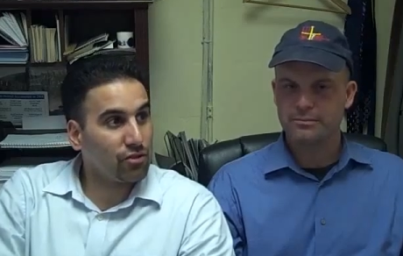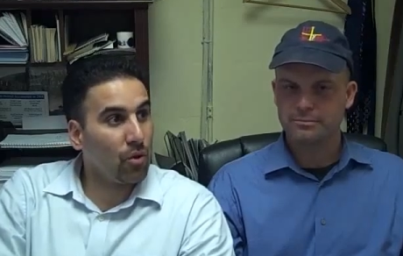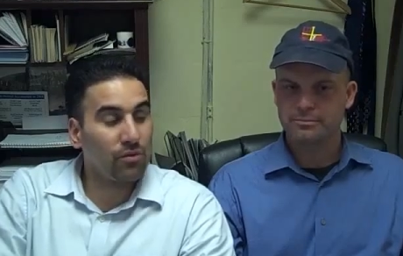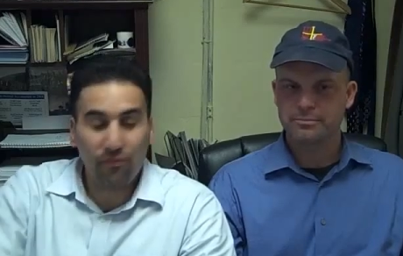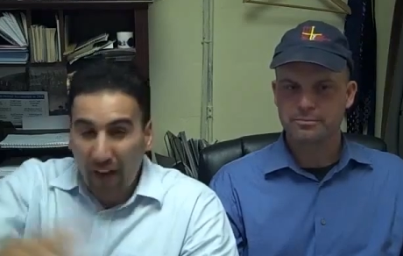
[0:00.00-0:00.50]

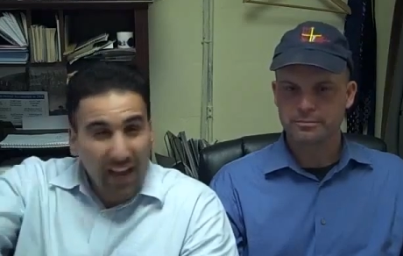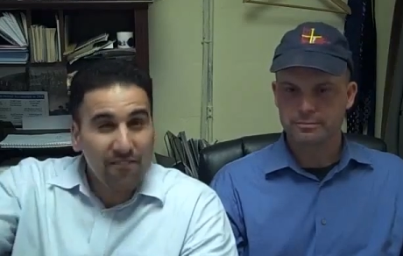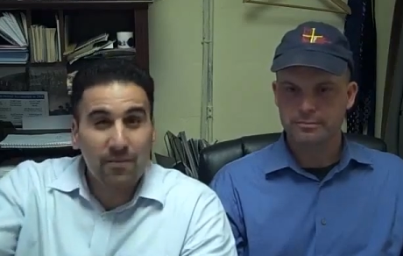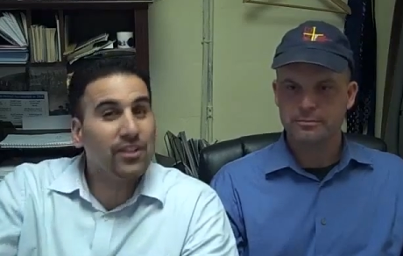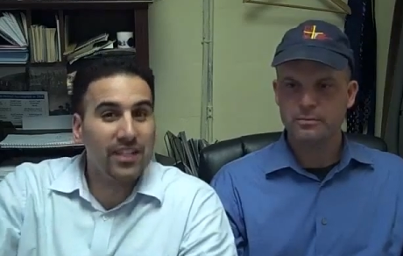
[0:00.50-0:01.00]
Speaker 1: sold
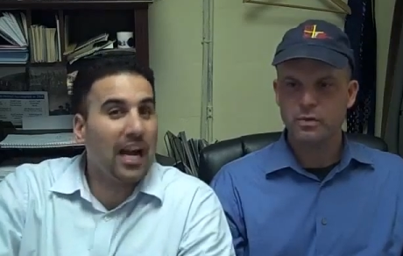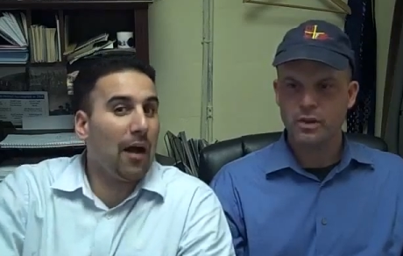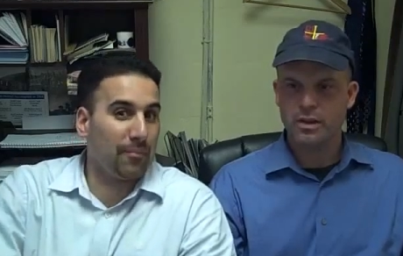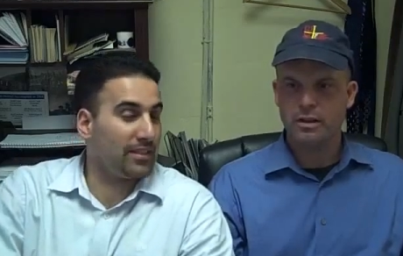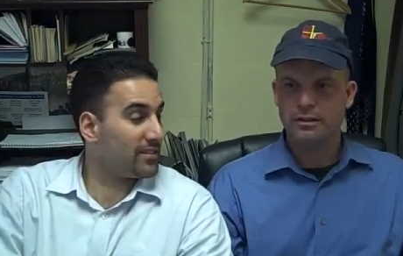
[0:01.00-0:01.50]
5 million
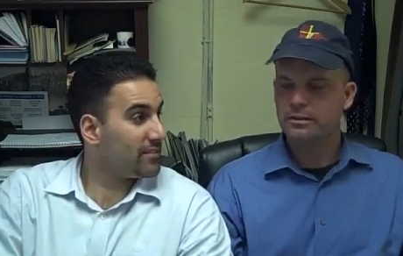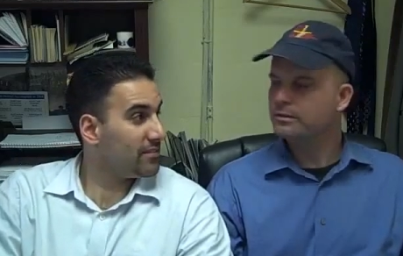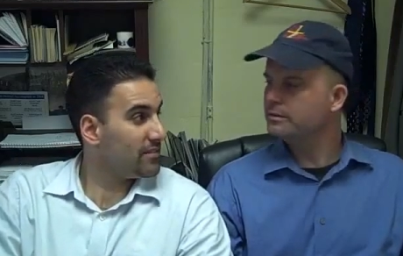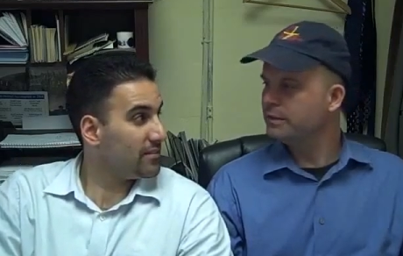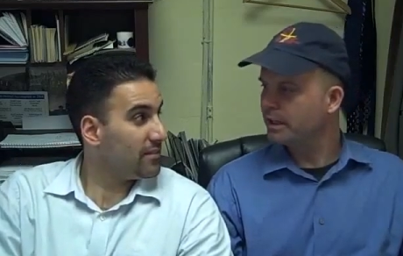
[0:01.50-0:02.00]
copies,
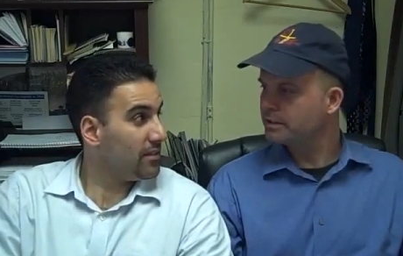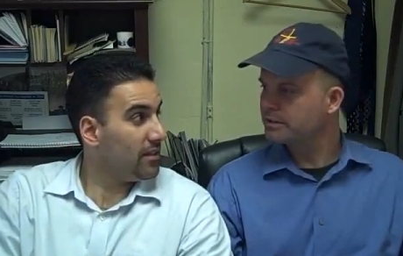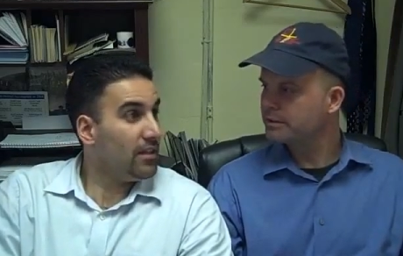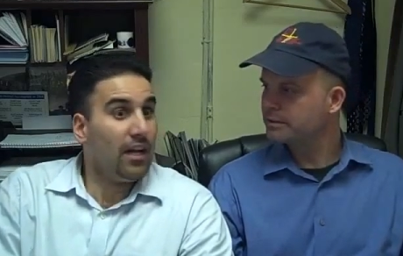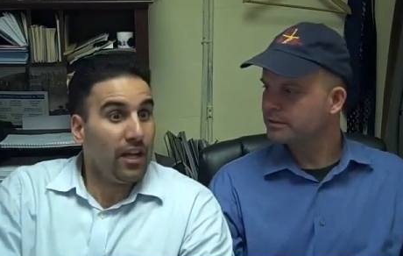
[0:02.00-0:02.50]

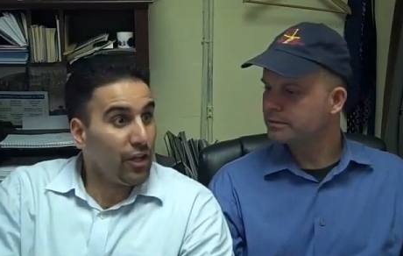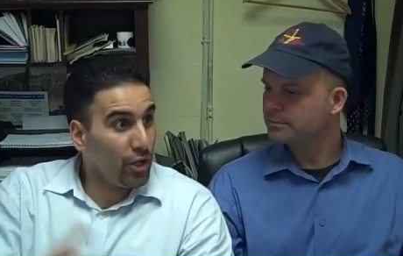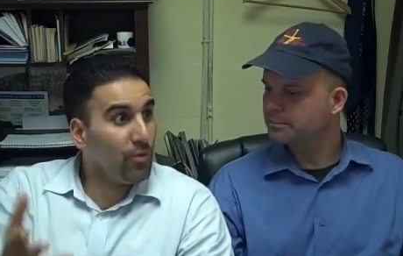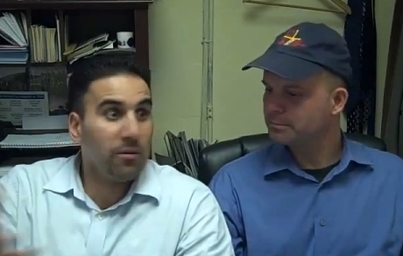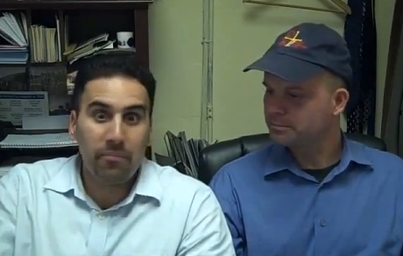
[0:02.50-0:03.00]
Yes.
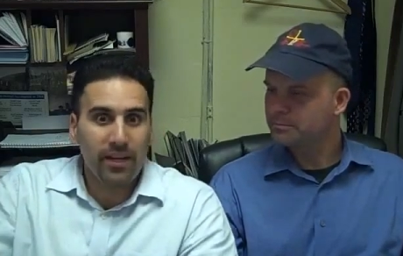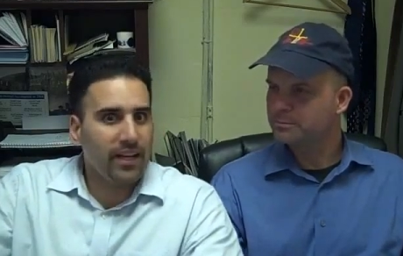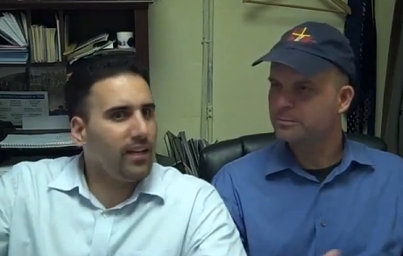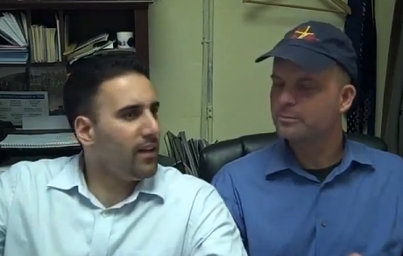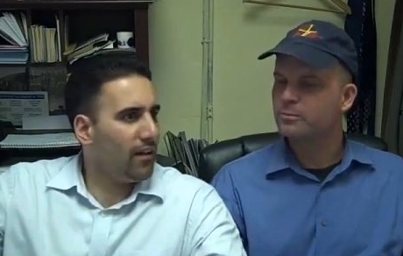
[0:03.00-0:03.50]
you would
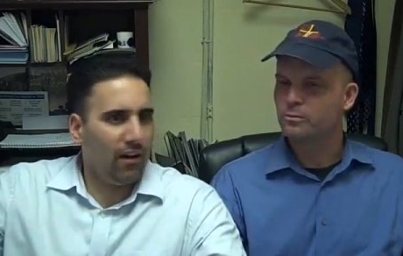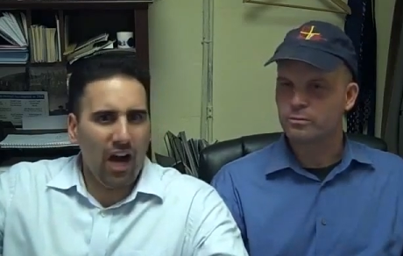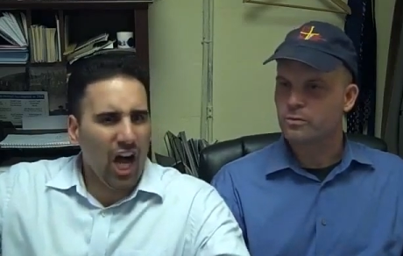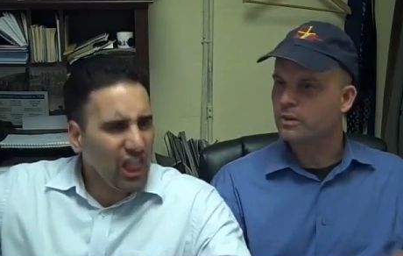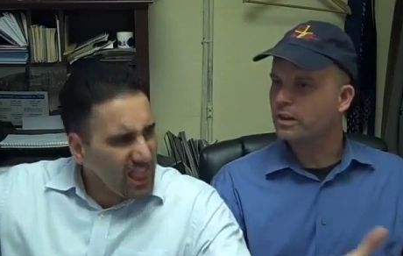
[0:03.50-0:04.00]
be
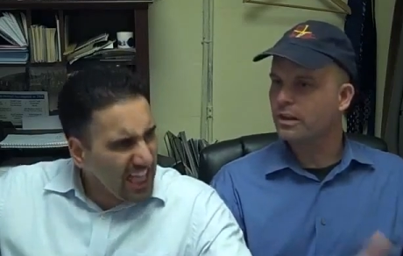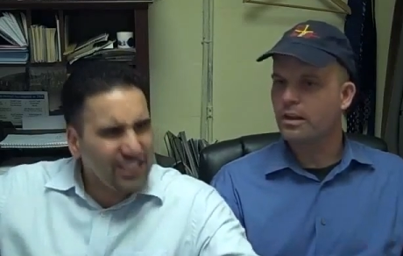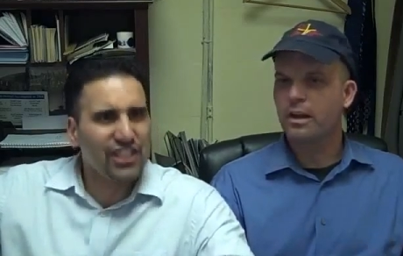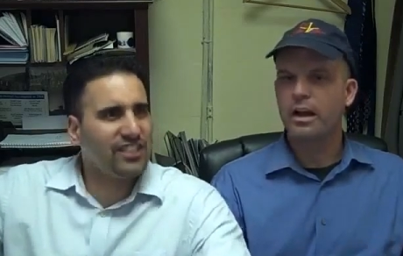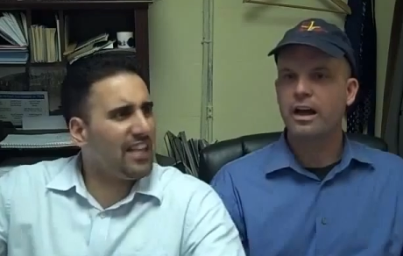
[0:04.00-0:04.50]
a
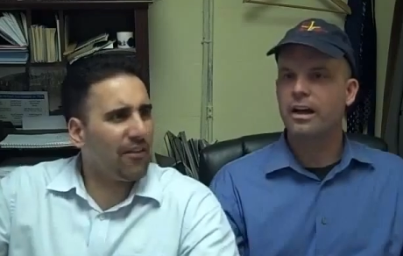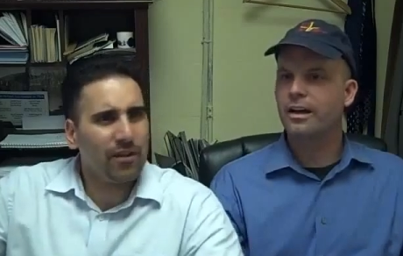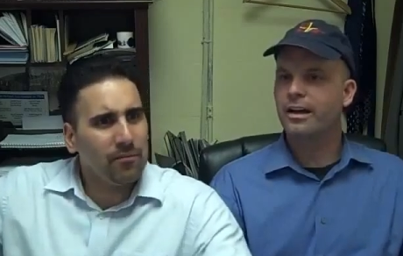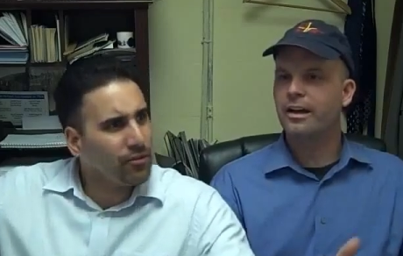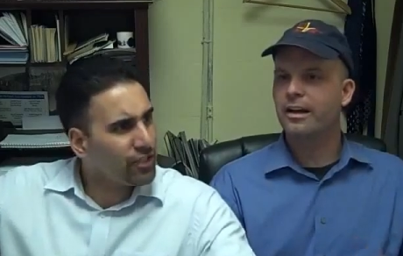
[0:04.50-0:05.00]

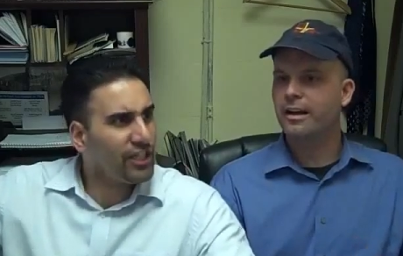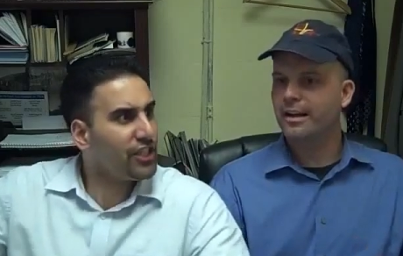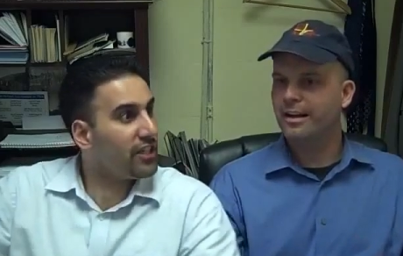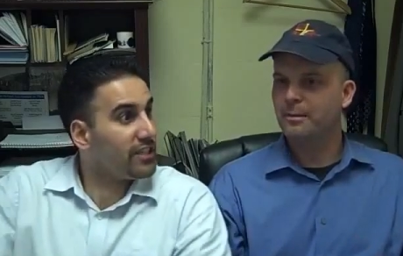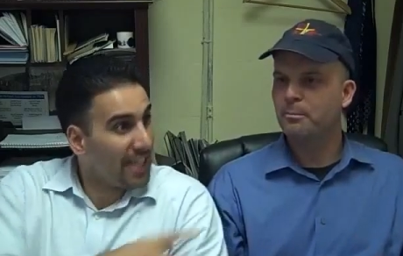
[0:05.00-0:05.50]
legendary
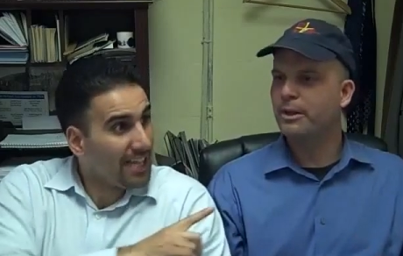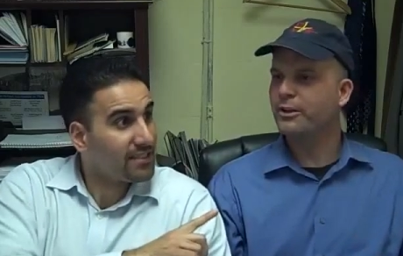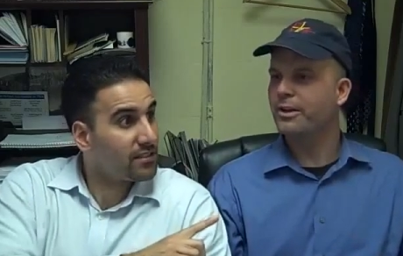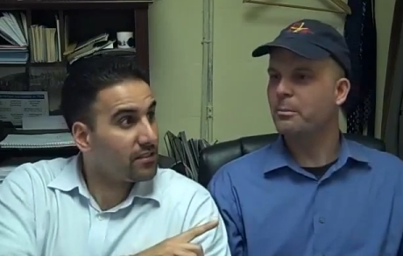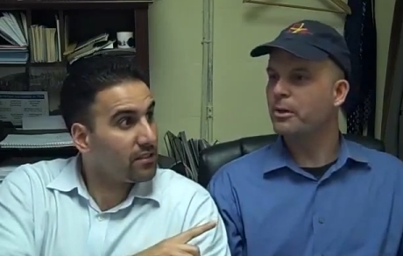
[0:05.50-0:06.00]
musician, A
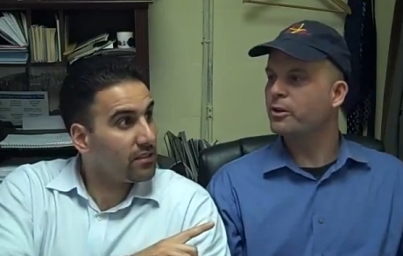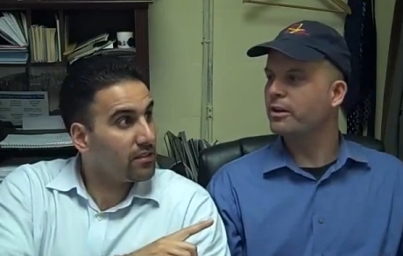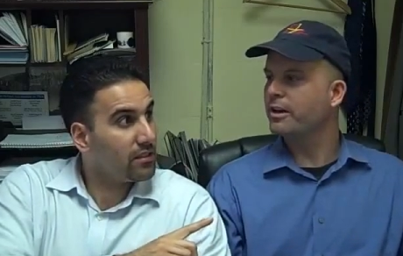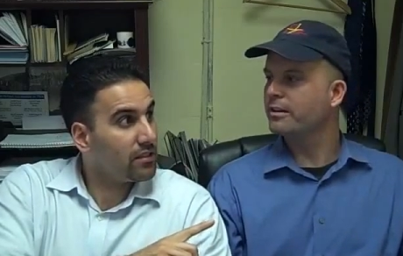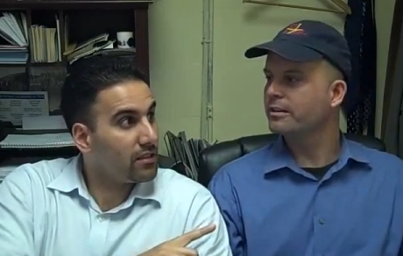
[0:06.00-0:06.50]
yes? million- a
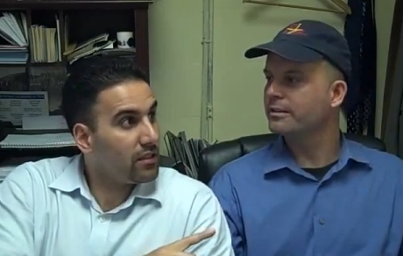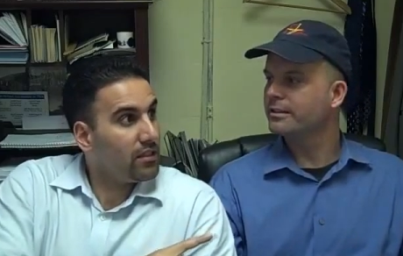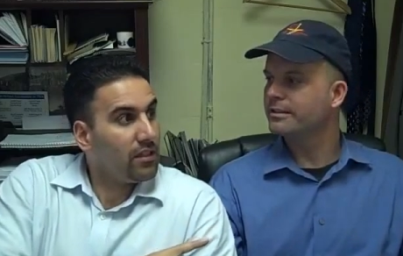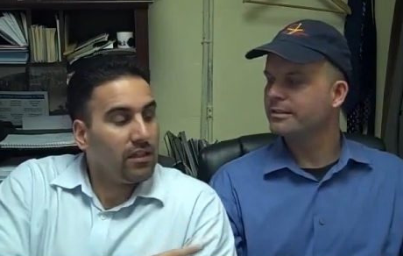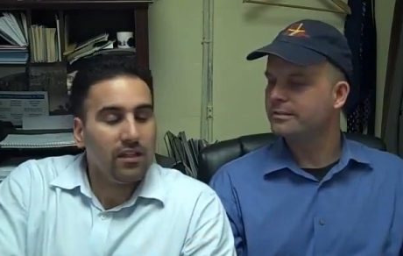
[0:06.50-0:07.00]
millionaire.
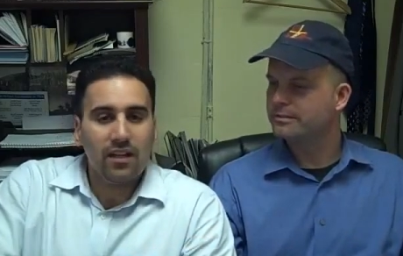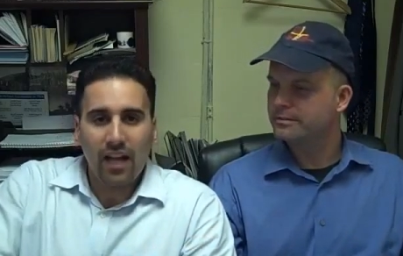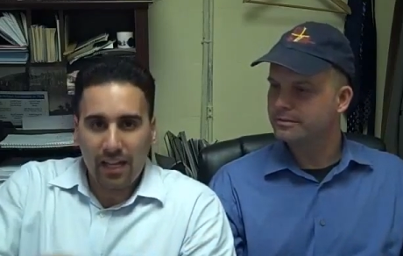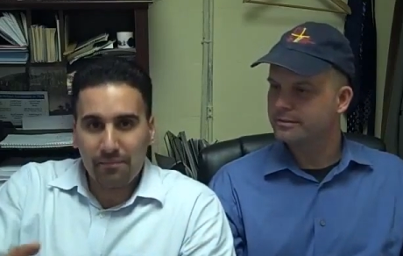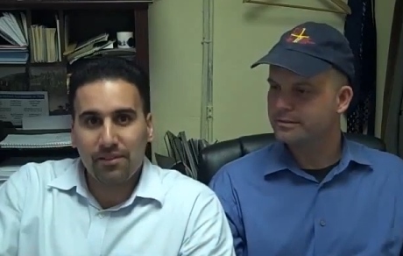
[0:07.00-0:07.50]

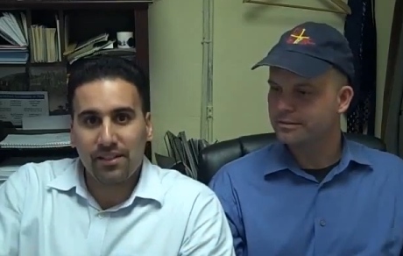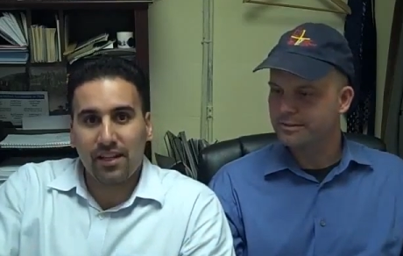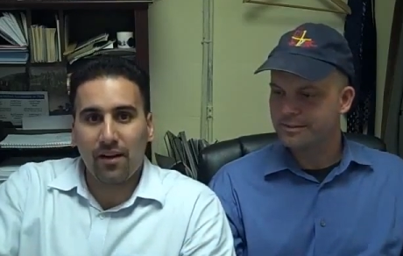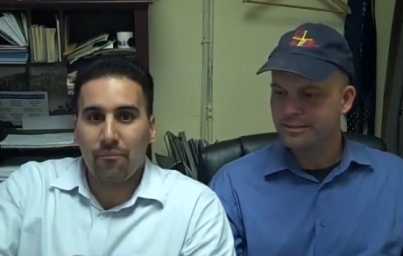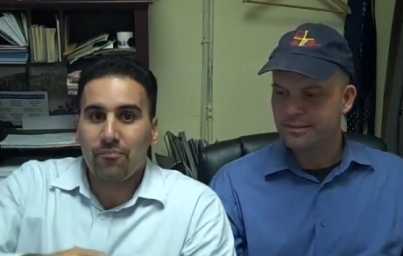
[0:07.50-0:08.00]
And a
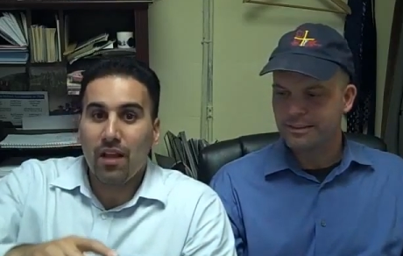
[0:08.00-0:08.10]
millionaire.